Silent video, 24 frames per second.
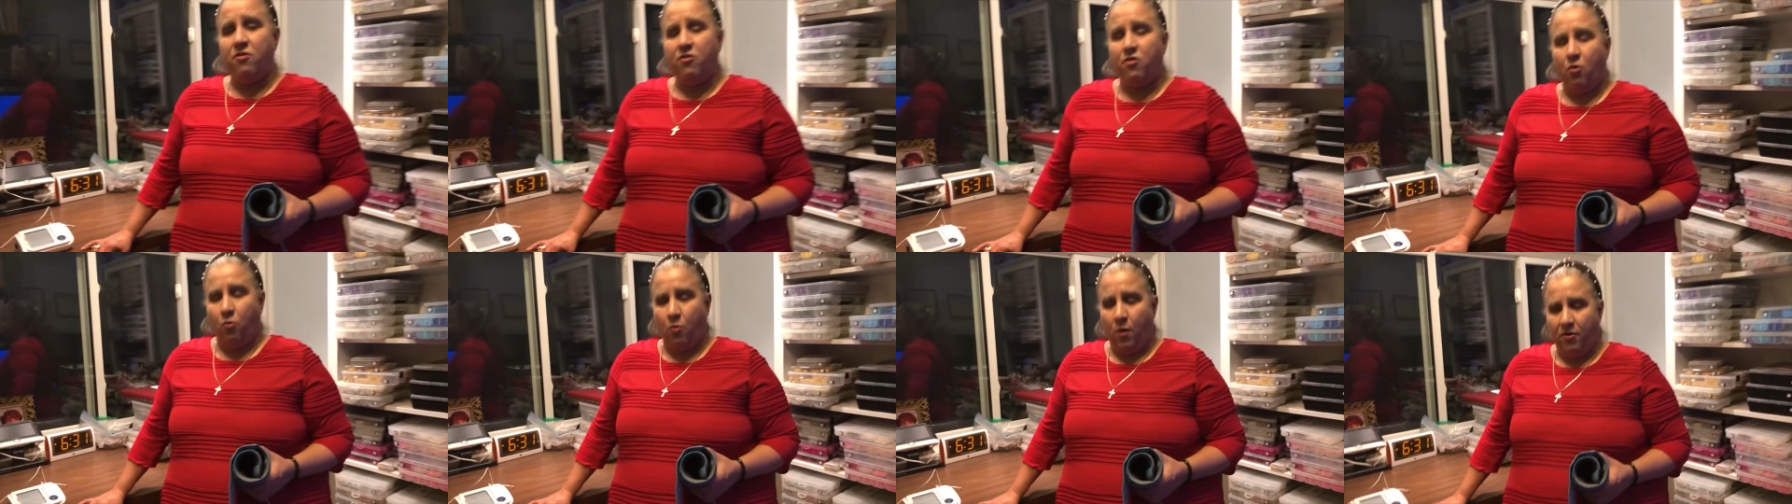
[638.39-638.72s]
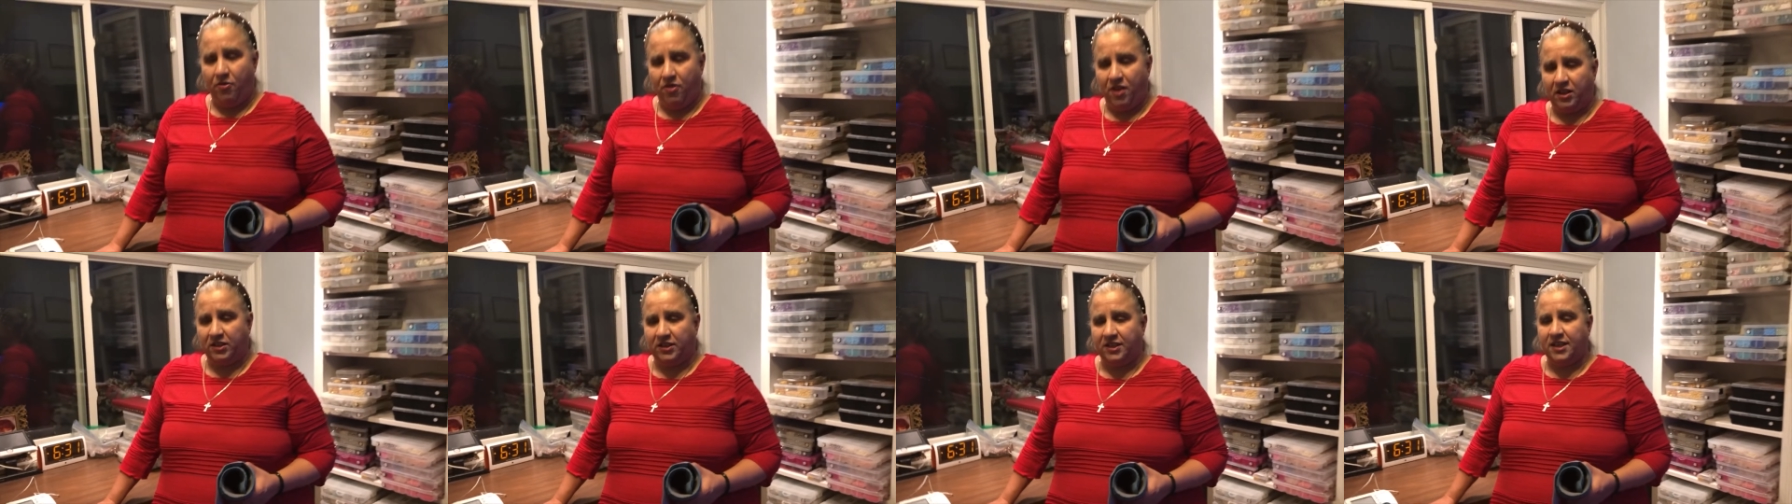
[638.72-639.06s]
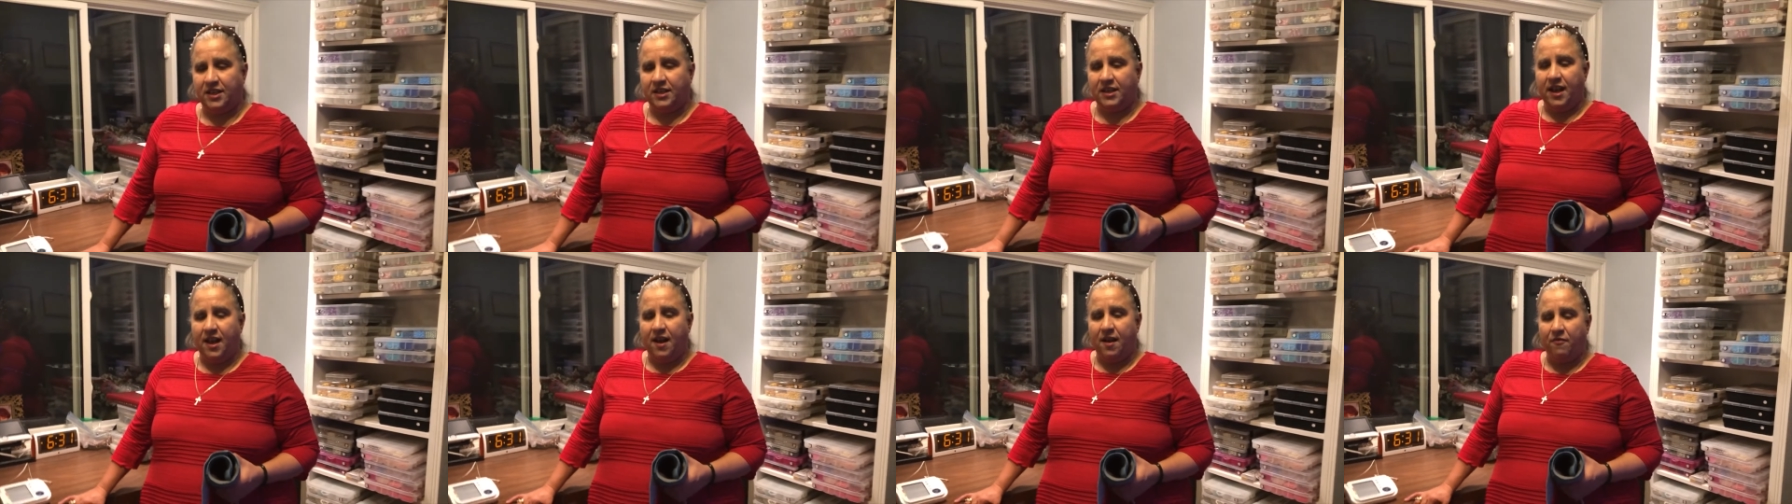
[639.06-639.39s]
the one that's
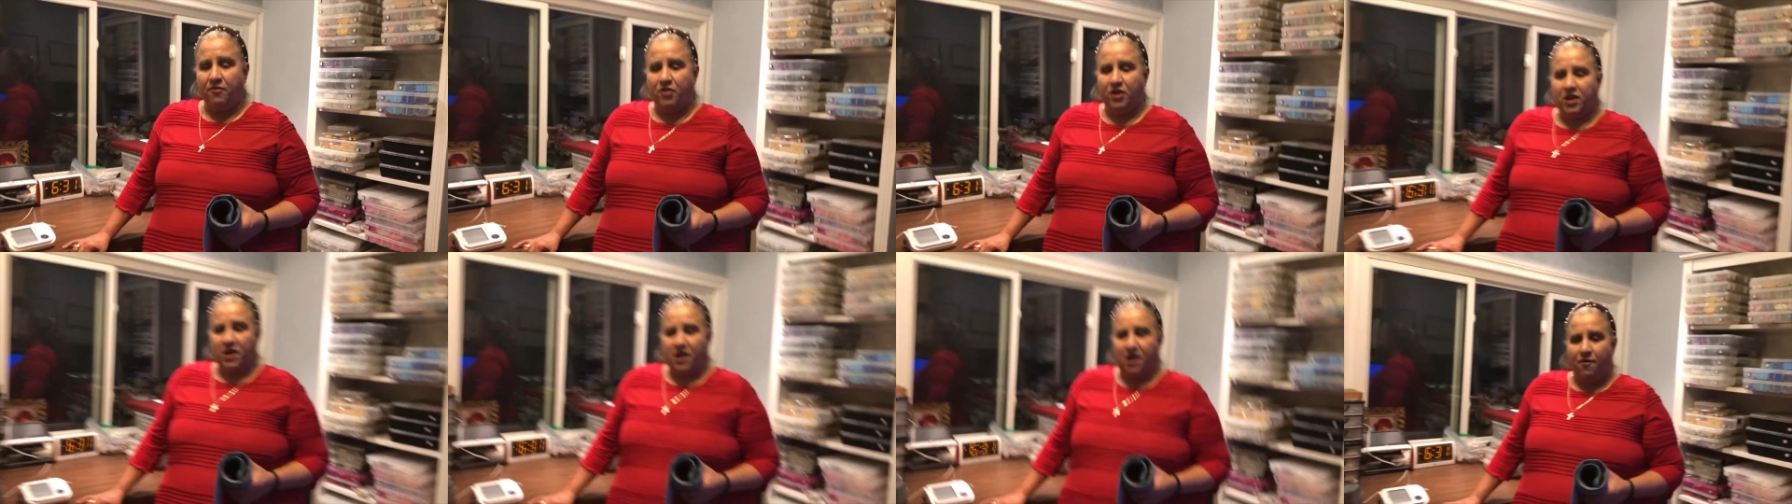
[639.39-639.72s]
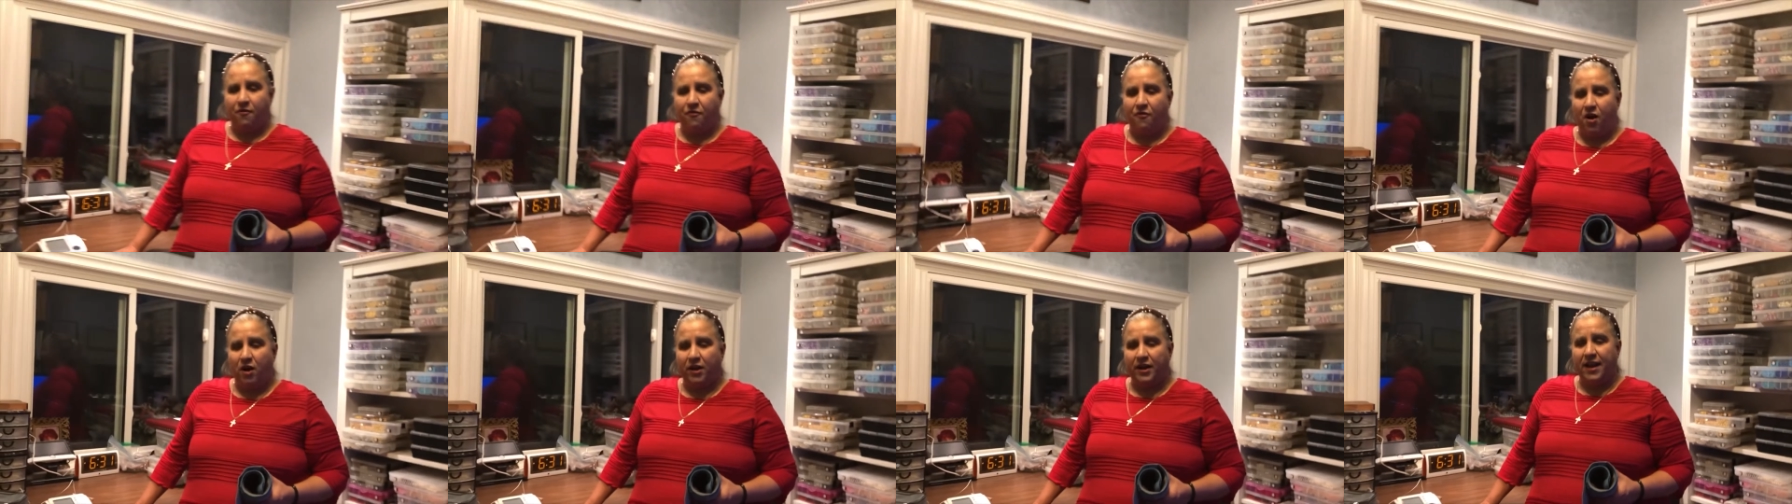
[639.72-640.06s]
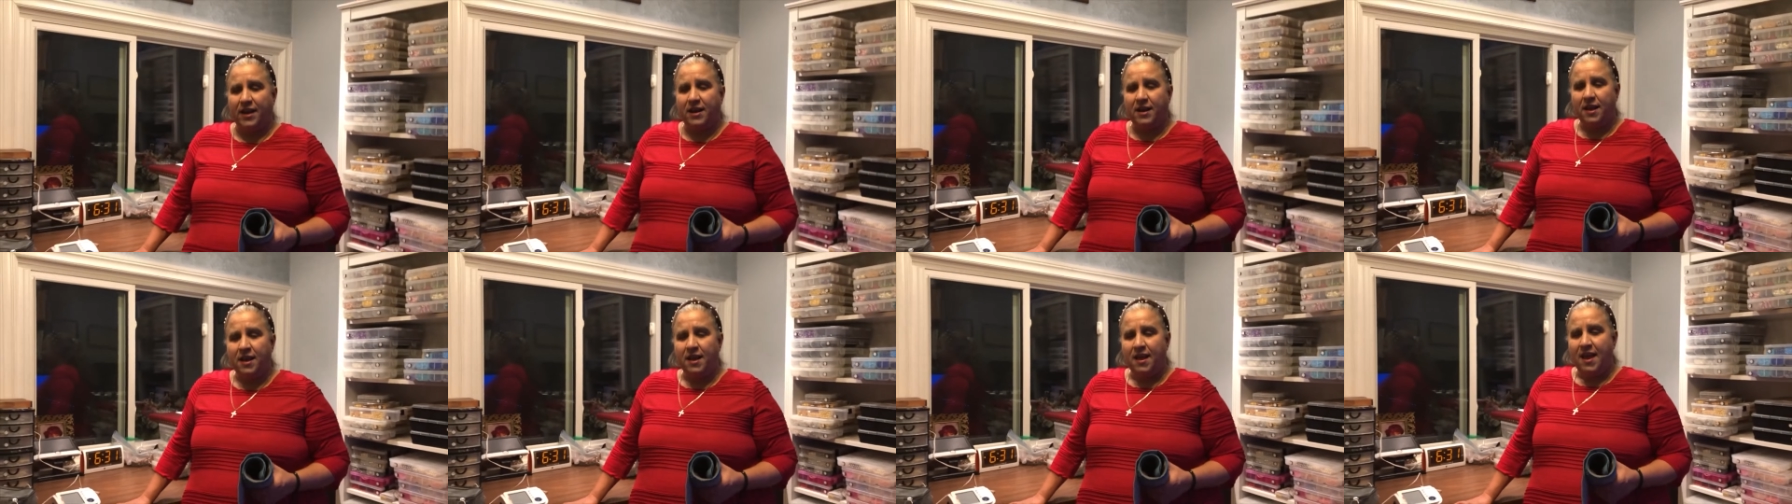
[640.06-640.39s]
going to have the cuff on
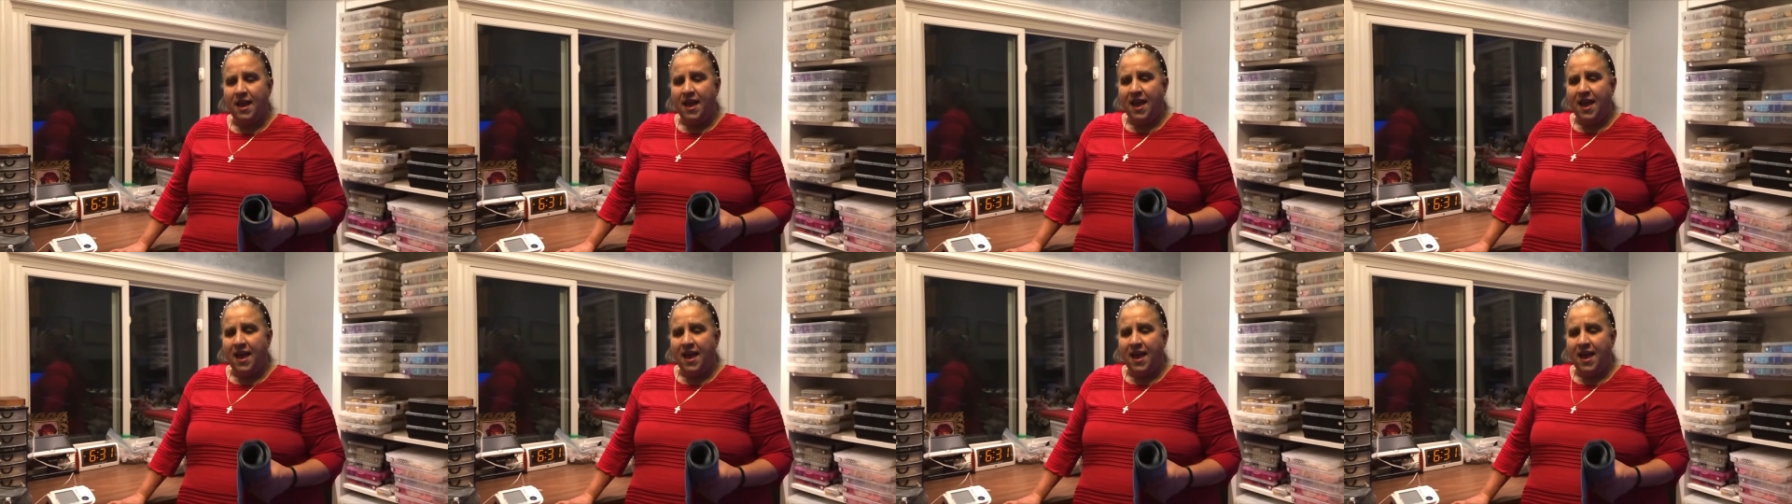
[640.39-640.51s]
it,